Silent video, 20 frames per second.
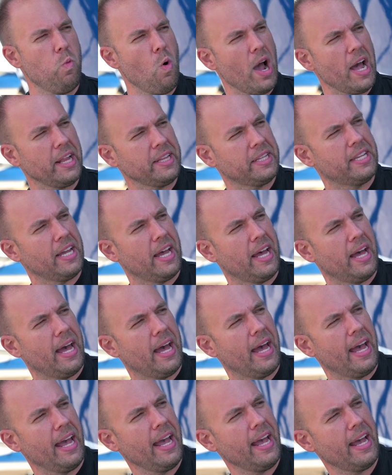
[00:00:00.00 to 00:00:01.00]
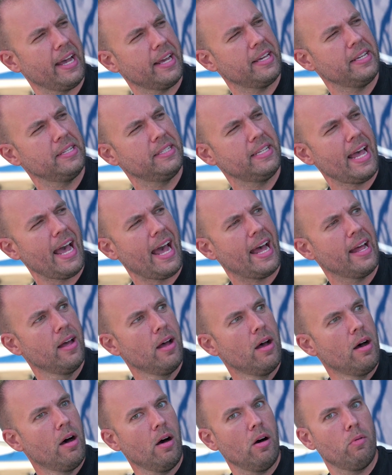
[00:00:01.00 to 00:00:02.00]
what the heck is that?
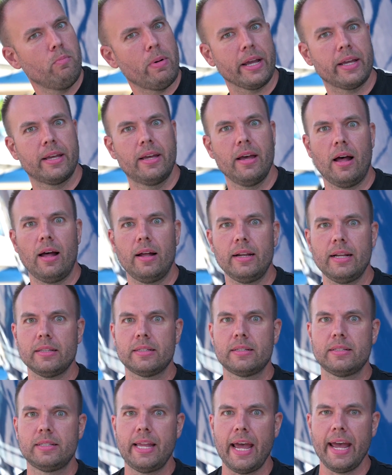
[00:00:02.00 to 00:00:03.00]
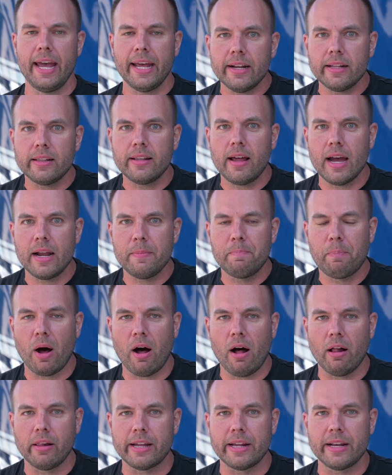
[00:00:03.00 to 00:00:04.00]
Oh my God, that's dandelion
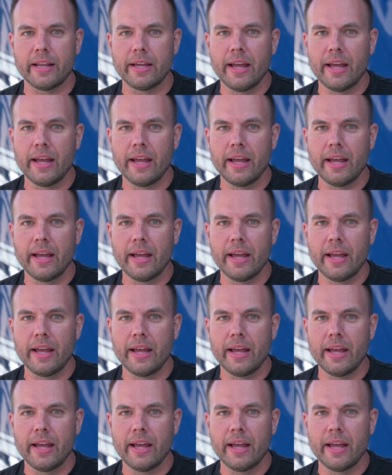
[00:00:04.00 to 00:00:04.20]
pollen.